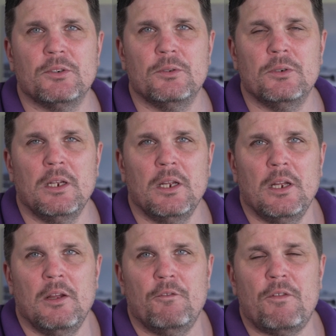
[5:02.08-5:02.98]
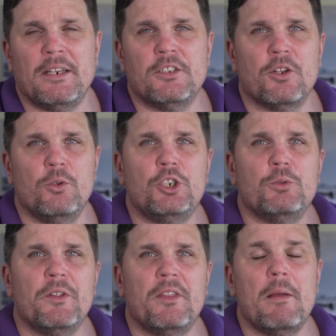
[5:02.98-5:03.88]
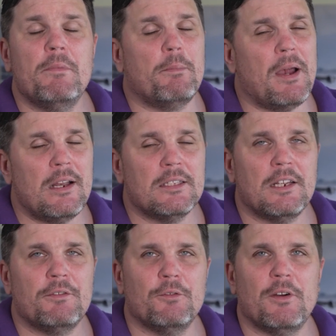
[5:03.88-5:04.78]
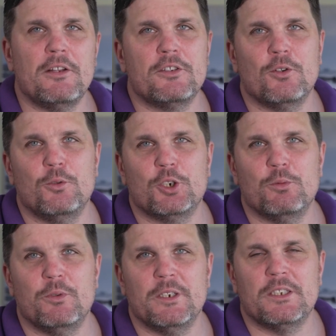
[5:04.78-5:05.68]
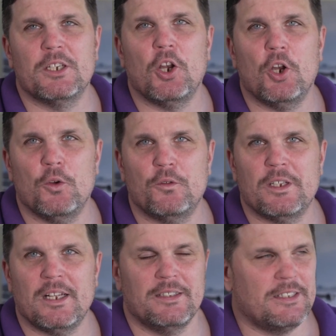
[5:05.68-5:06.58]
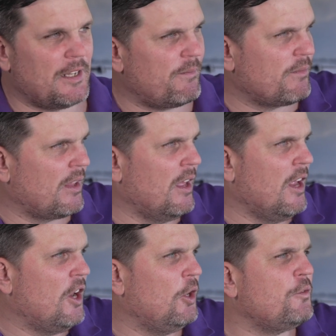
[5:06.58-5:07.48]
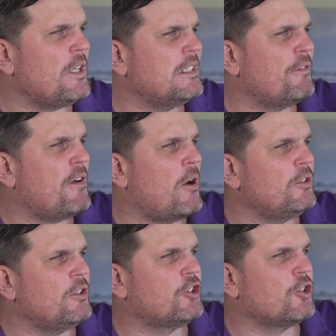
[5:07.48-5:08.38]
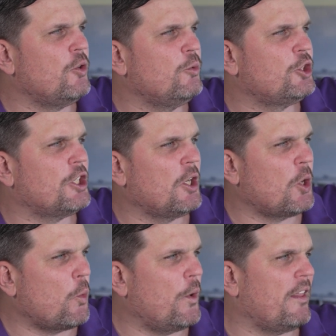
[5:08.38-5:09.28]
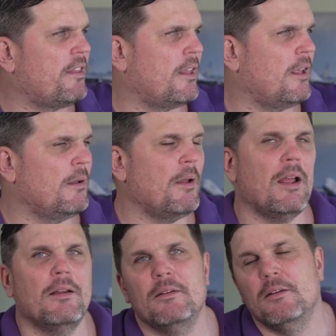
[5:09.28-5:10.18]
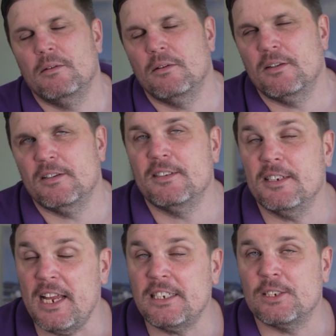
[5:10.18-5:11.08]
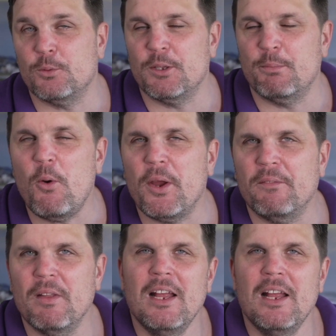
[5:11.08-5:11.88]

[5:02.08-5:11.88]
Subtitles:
to find a solution with them. The pilots have to find a solution with Lufthansa. Lufthansa found a solution with Boeing.